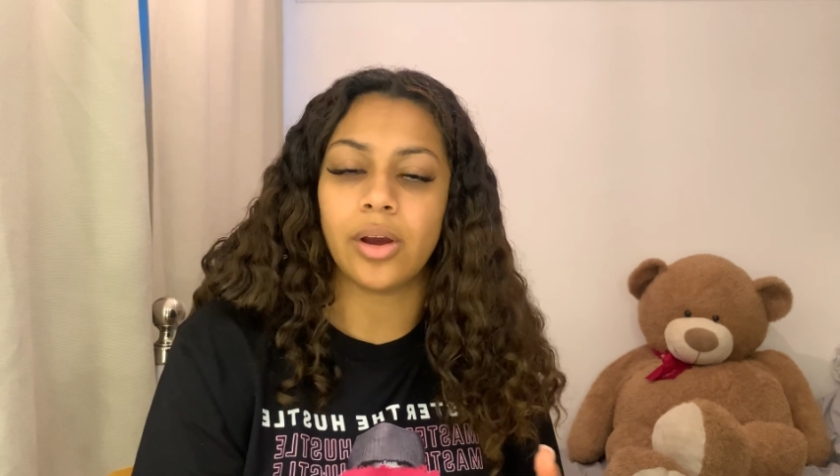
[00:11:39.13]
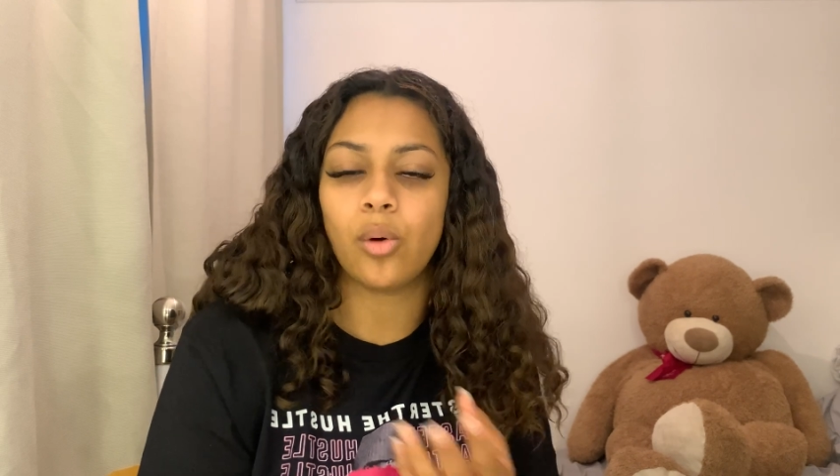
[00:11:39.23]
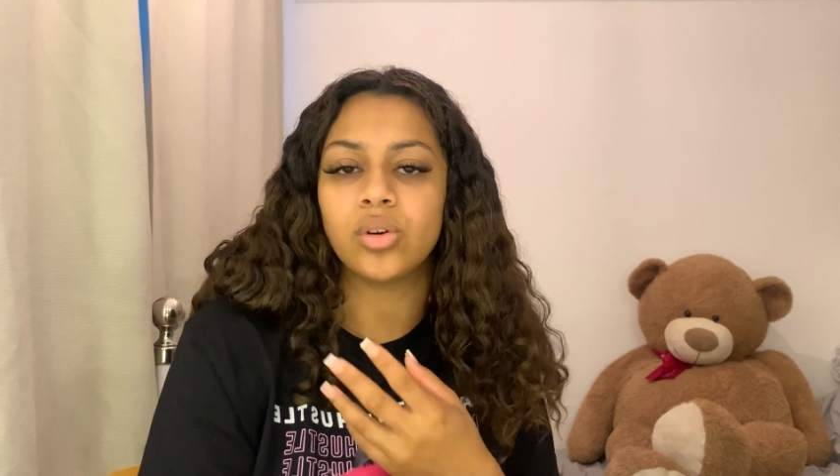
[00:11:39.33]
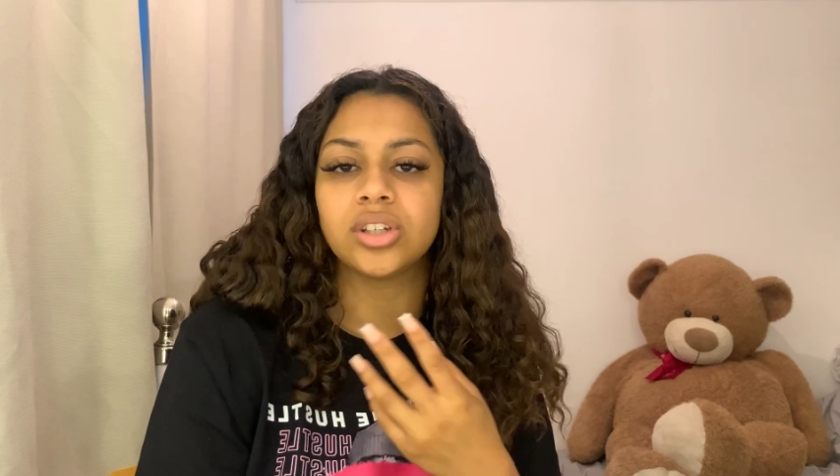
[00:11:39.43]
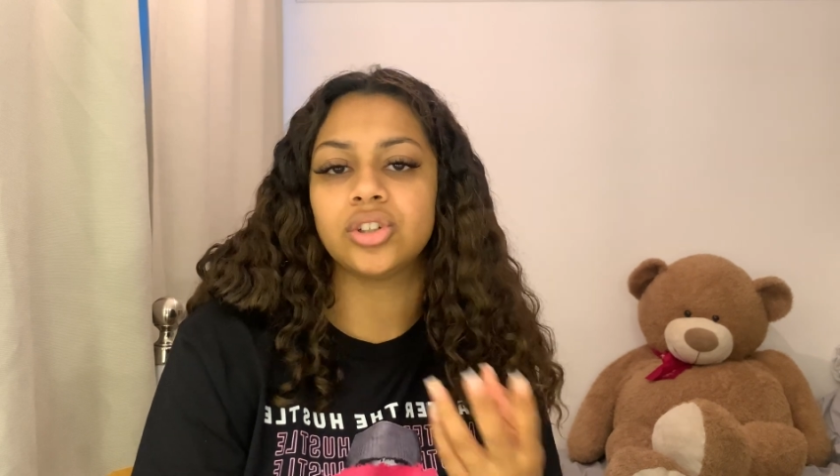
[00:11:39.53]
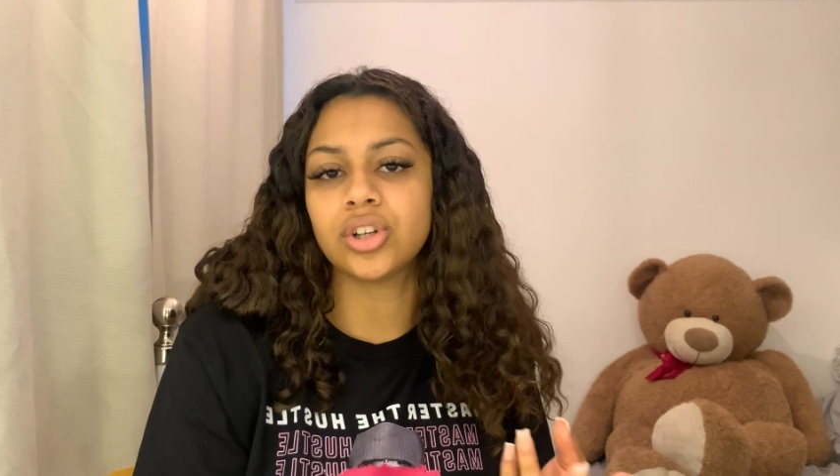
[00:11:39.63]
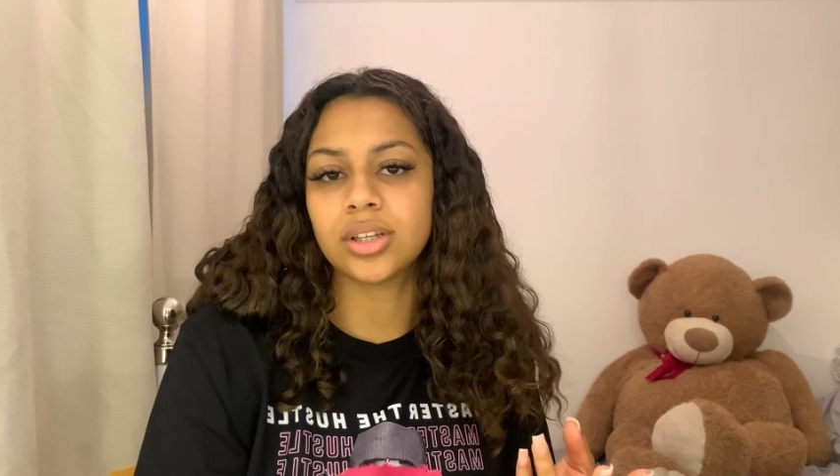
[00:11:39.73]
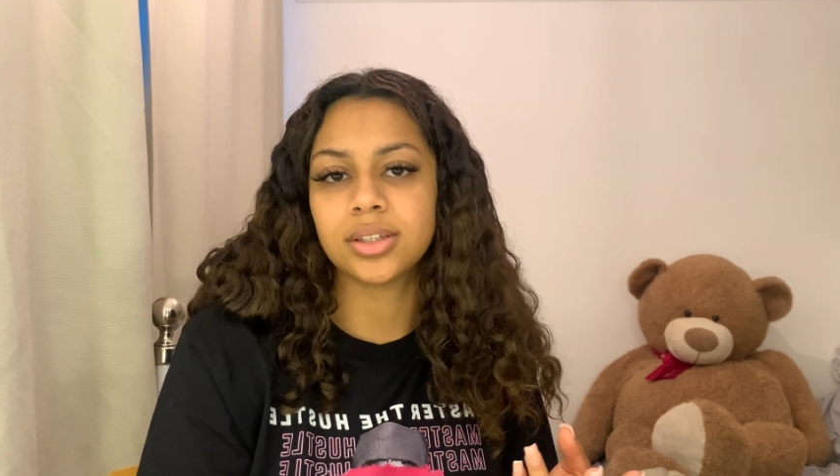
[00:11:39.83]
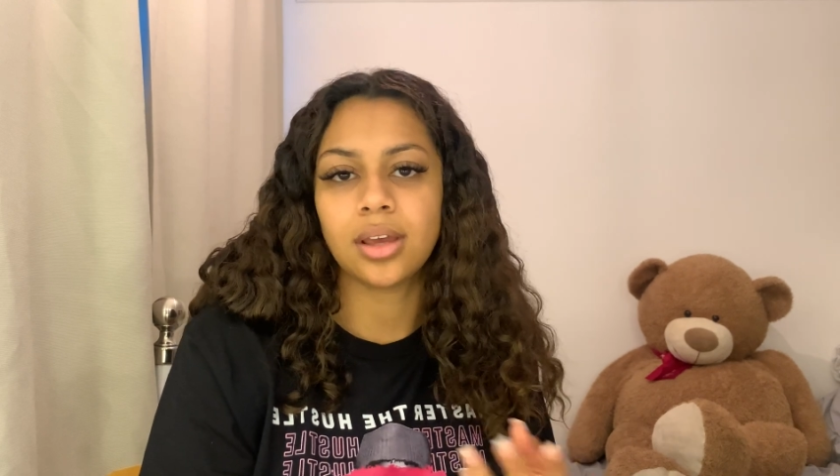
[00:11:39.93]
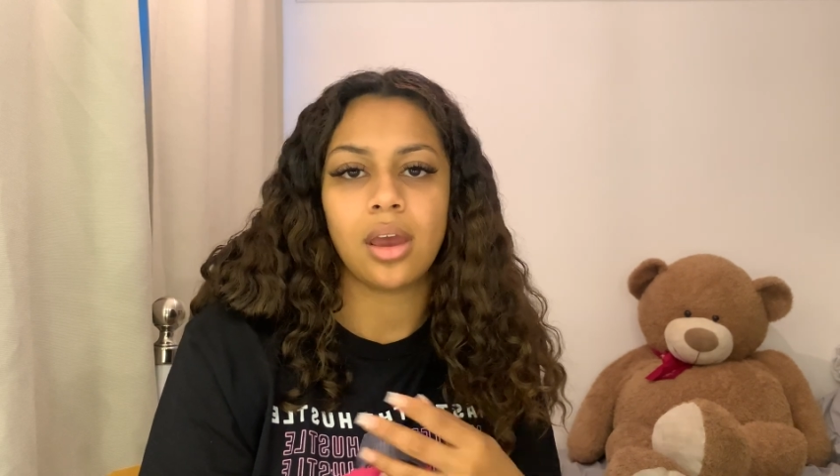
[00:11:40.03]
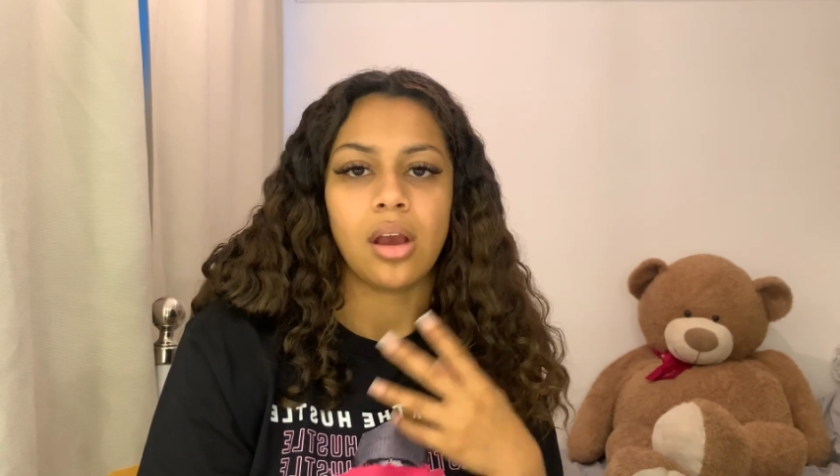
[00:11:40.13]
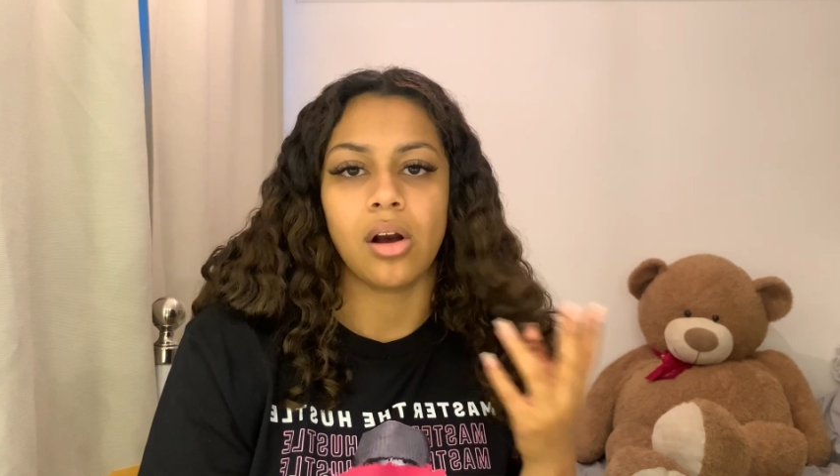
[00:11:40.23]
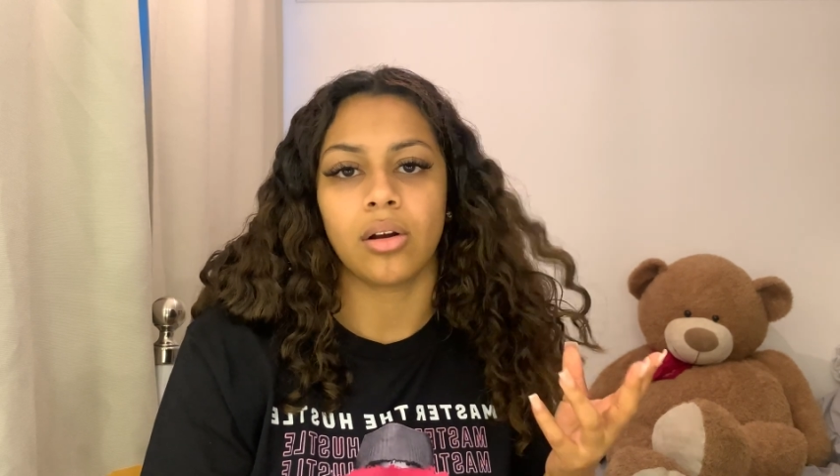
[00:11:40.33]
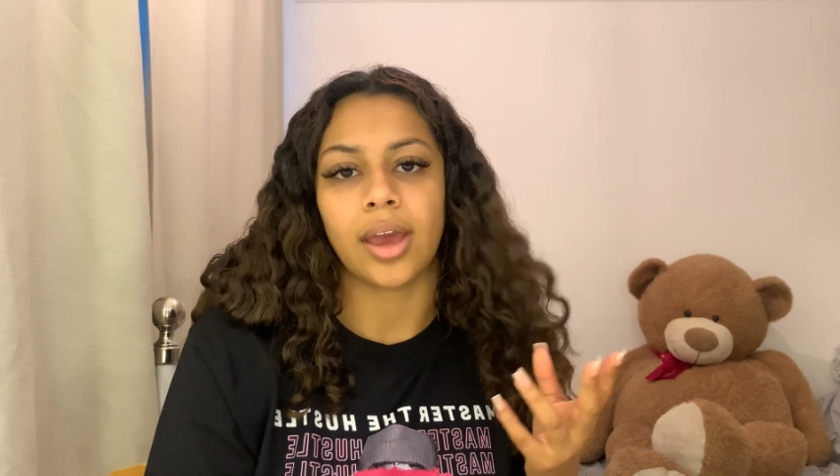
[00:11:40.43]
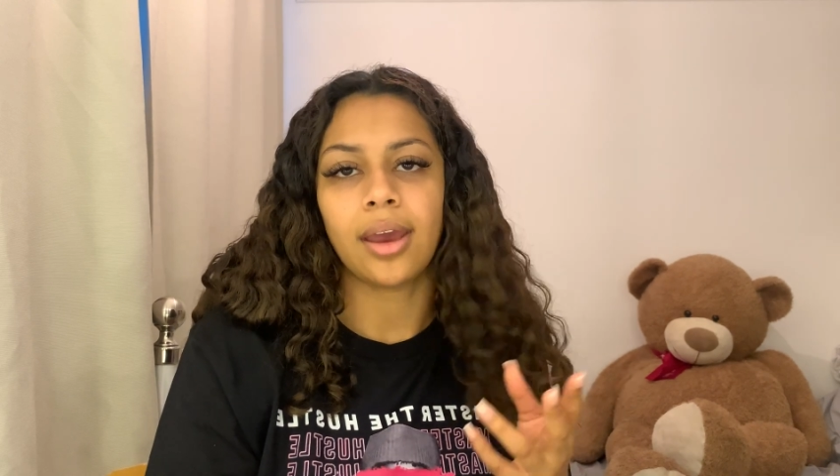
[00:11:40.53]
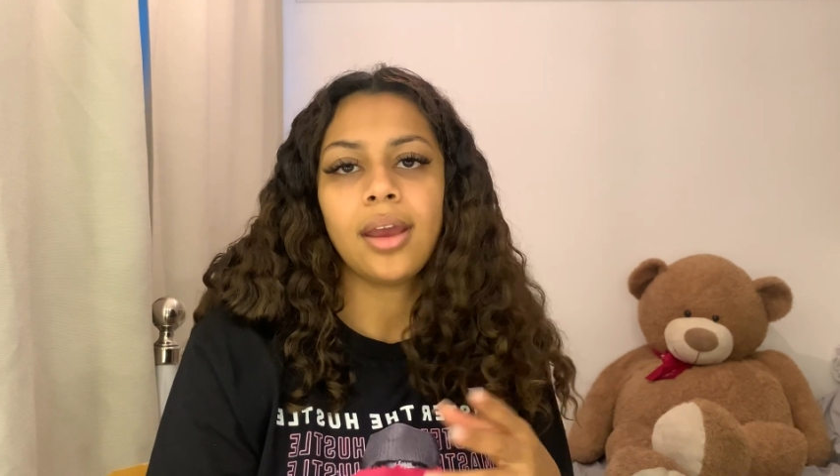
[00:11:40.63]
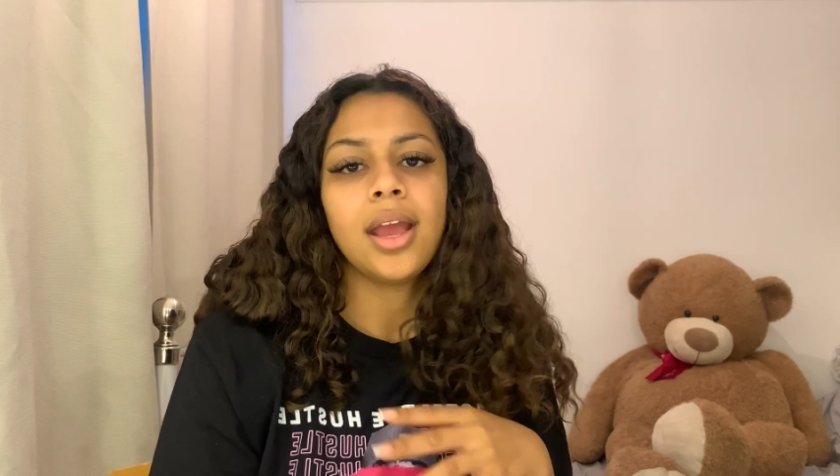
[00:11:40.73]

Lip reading: It wasn't just, okay,